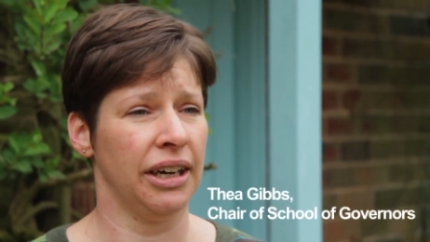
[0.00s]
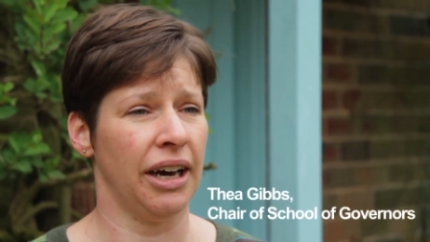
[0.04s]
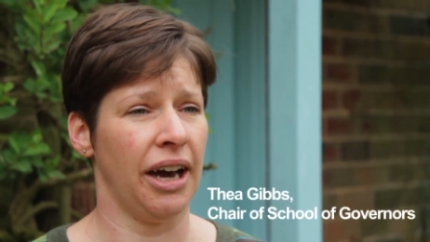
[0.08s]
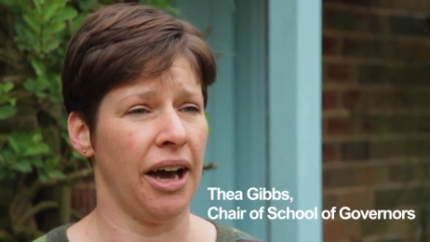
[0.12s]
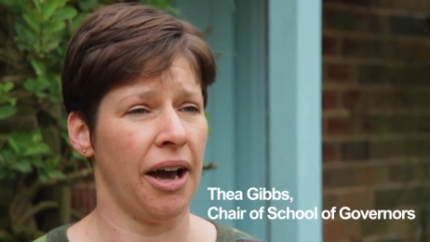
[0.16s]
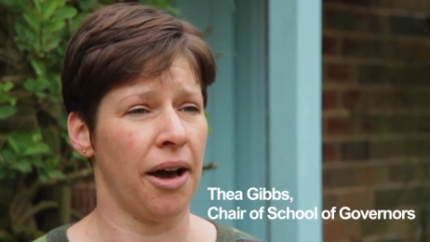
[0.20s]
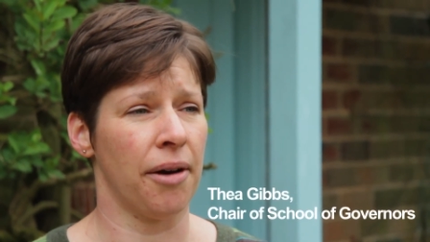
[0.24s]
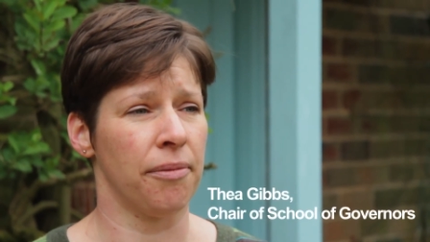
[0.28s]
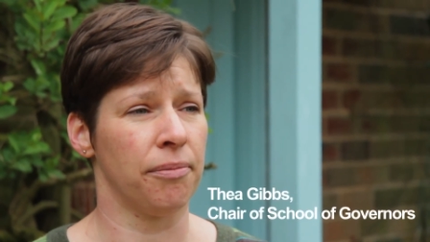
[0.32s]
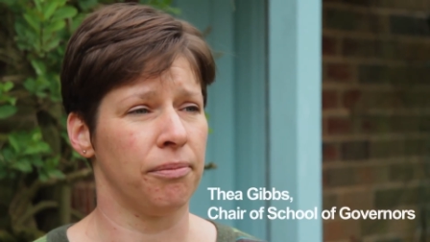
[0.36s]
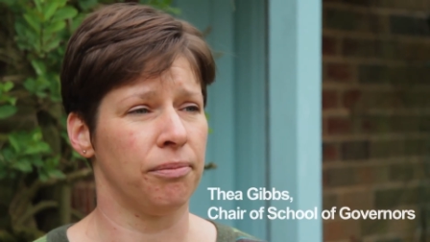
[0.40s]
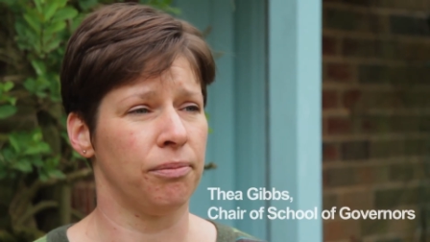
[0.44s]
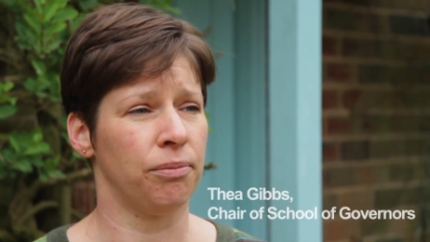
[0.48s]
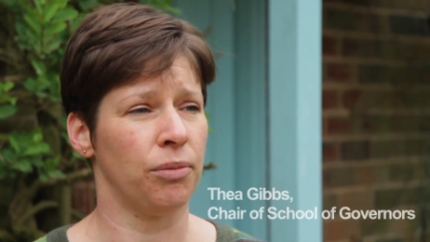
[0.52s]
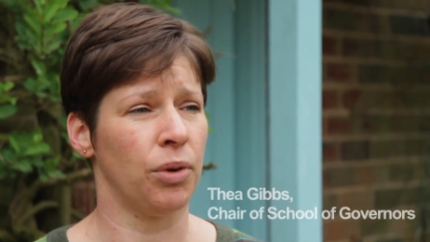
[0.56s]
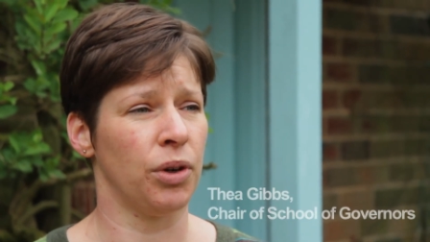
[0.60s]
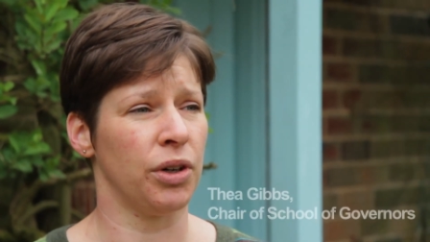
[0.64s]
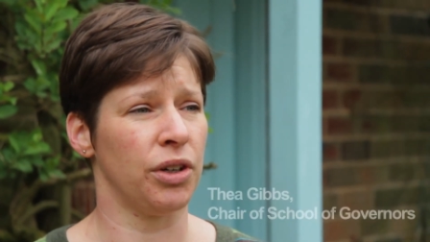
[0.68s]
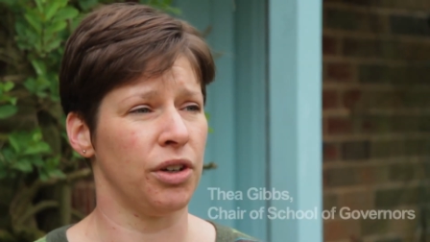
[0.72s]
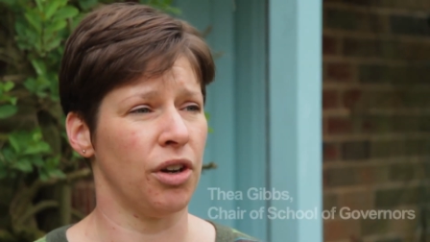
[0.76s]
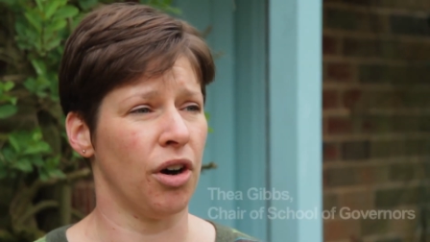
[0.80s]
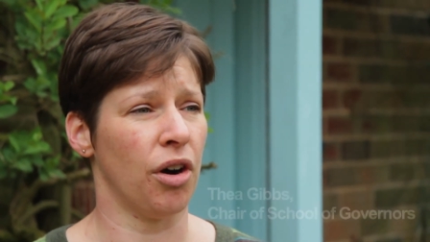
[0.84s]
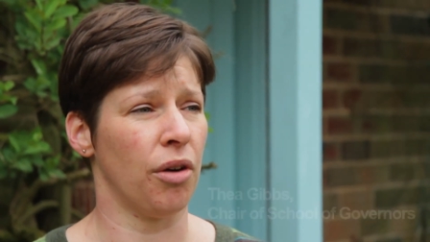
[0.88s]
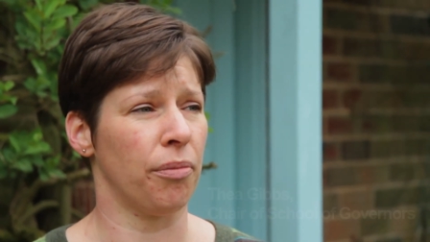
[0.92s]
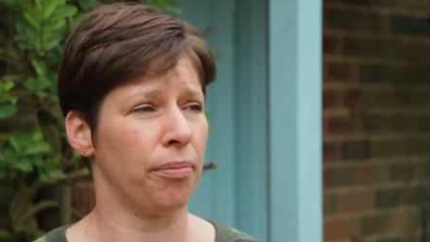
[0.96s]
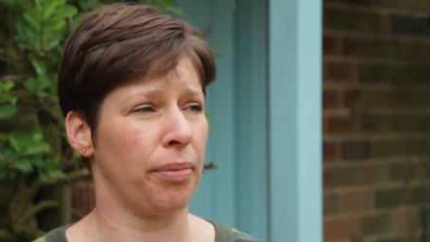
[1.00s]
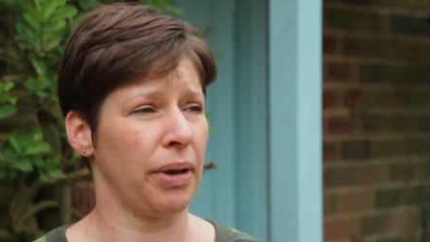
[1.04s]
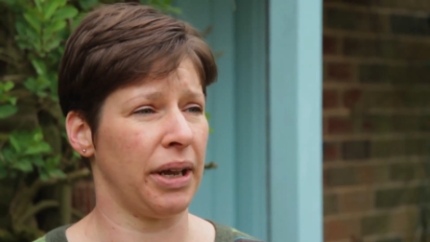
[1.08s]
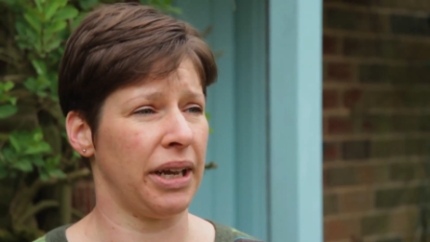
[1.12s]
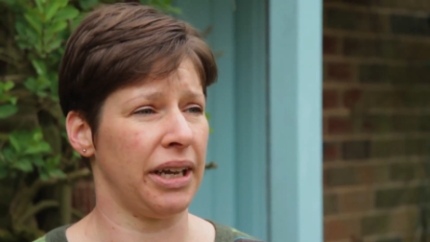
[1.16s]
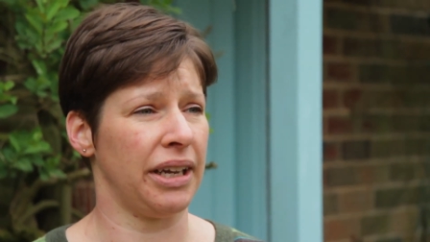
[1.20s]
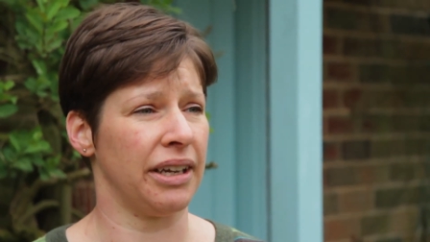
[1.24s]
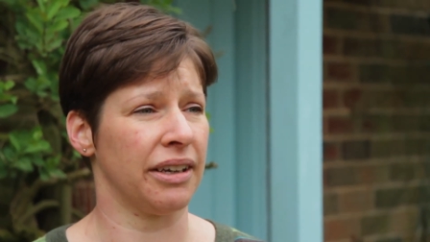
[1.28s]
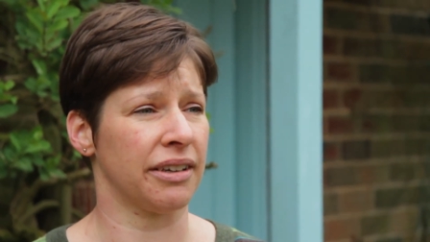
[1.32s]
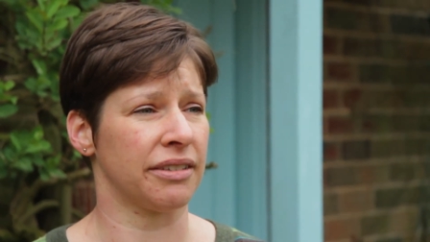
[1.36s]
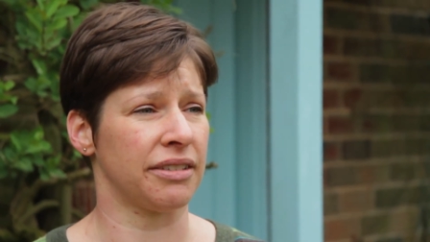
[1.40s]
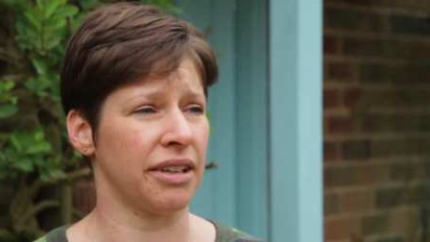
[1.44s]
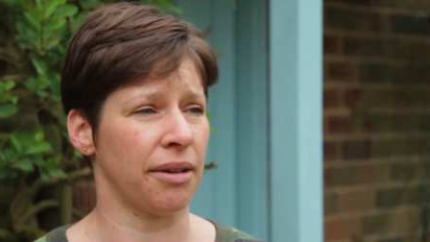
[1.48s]
um, would not
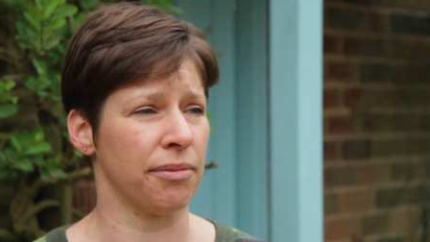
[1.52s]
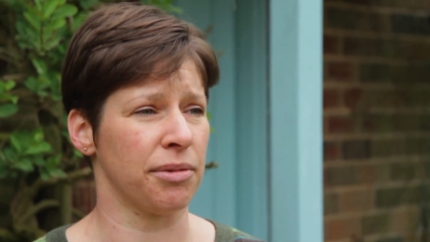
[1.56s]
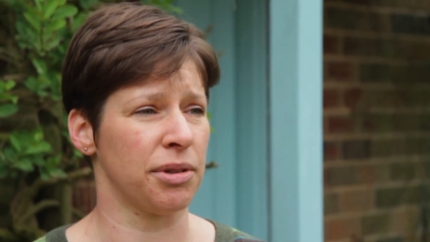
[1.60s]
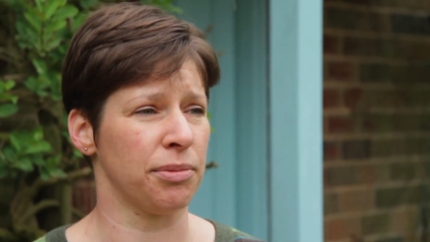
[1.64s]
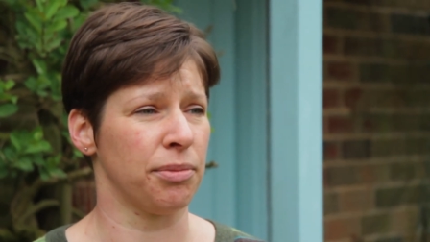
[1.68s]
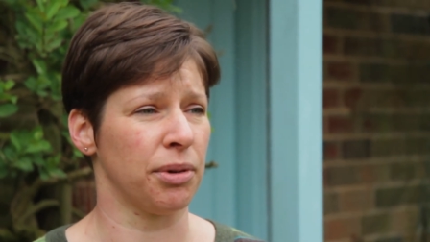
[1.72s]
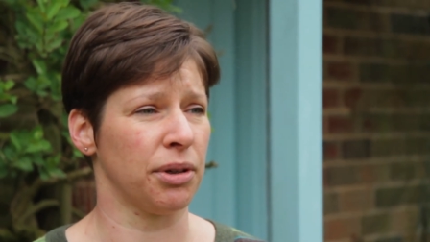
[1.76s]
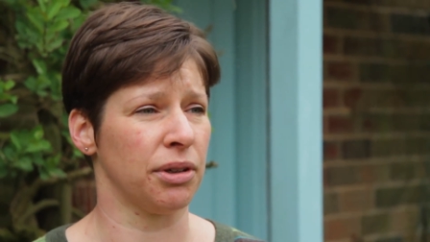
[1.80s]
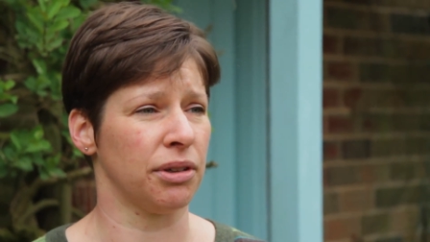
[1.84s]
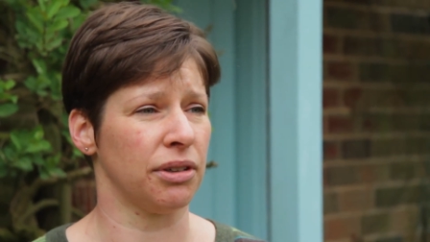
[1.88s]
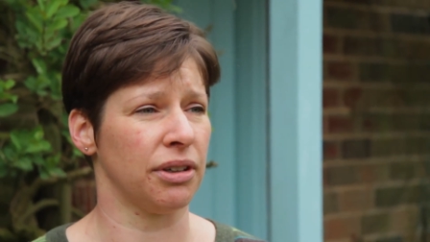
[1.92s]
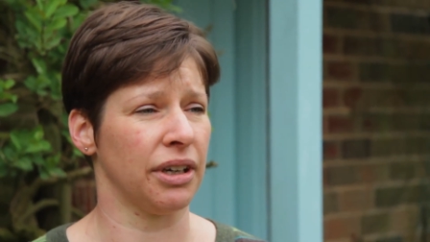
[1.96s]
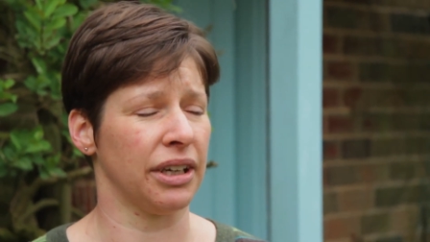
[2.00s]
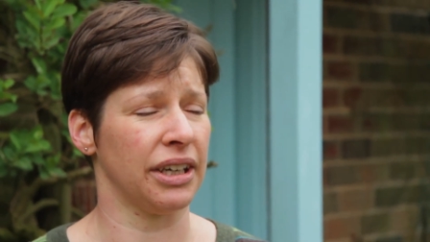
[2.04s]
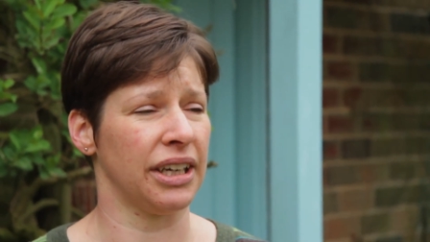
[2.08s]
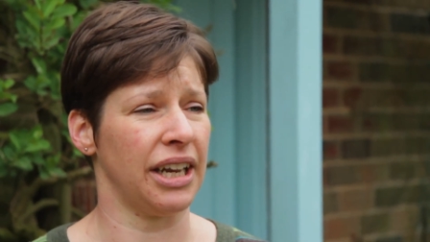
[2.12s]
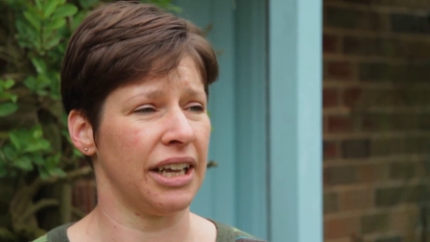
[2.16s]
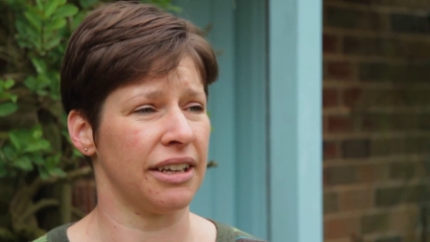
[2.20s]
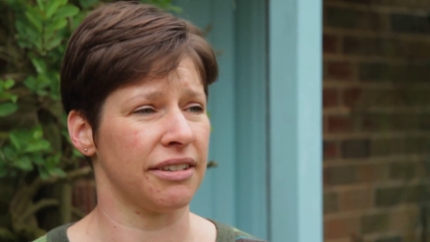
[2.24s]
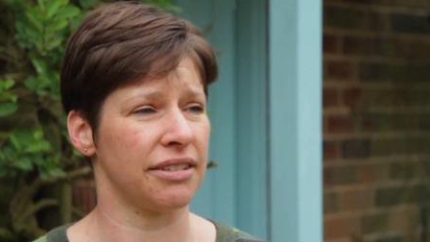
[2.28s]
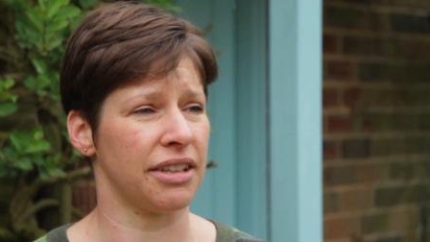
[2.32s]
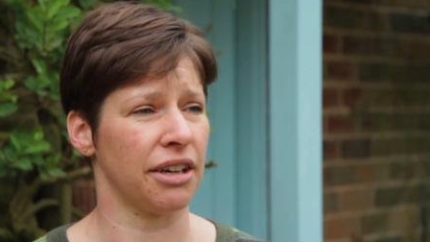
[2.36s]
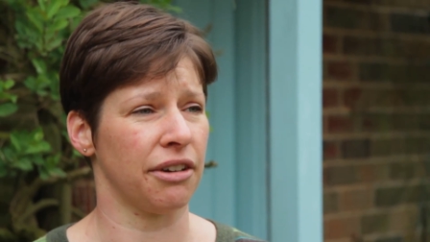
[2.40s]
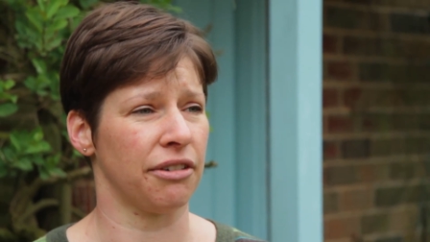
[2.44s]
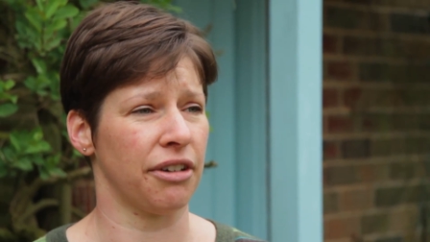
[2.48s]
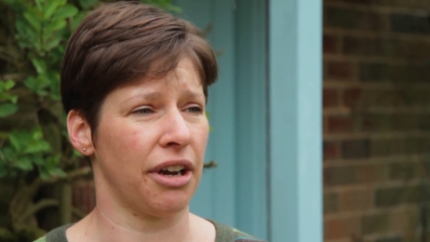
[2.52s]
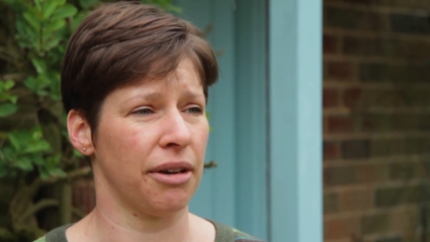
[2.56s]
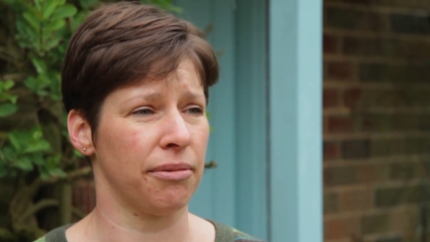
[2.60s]
be acceptable unless they were